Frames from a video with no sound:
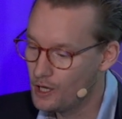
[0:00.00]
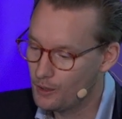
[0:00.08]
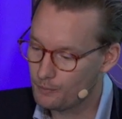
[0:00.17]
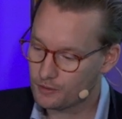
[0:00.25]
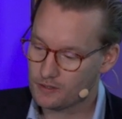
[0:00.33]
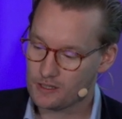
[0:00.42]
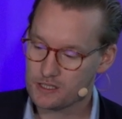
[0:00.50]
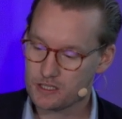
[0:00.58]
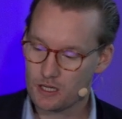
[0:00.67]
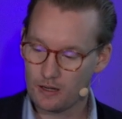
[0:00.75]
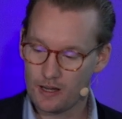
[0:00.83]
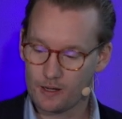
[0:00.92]

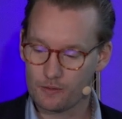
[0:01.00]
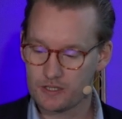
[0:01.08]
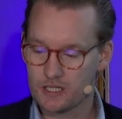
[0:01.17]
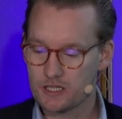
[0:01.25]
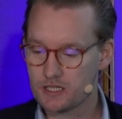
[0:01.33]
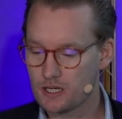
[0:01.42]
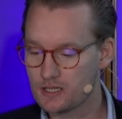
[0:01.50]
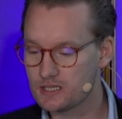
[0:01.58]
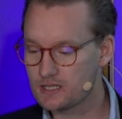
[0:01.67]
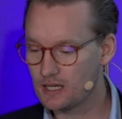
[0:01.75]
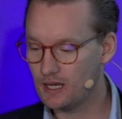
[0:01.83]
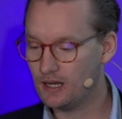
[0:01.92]
potential
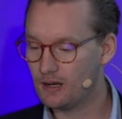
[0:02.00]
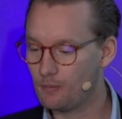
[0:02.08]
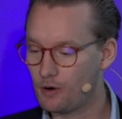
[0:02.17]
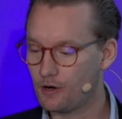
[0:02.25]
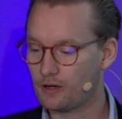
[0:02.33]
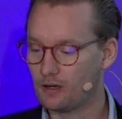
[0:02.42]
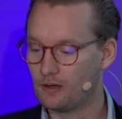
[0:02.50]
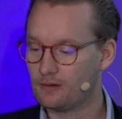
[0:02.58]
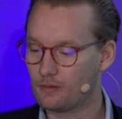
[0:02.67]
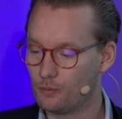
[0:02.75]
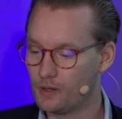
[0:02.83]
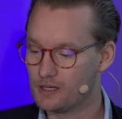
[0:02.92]
acquisitions in the
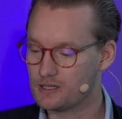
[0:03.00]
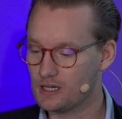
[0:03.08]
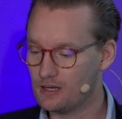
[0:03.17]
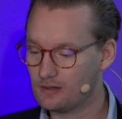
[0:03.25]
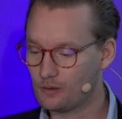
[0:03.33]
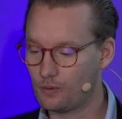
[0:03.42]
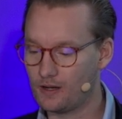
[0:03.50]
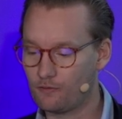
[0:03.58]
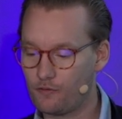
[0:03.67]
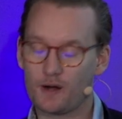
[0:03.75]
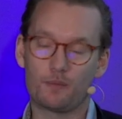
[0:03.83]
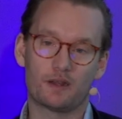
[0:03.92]
market, which is quite
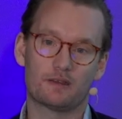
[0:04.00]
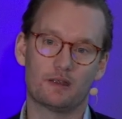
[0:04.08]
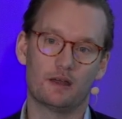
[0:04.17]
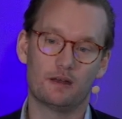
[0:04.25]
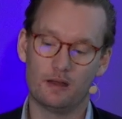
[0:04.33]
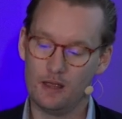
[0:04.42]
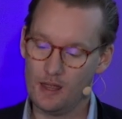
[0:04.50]
fragmented,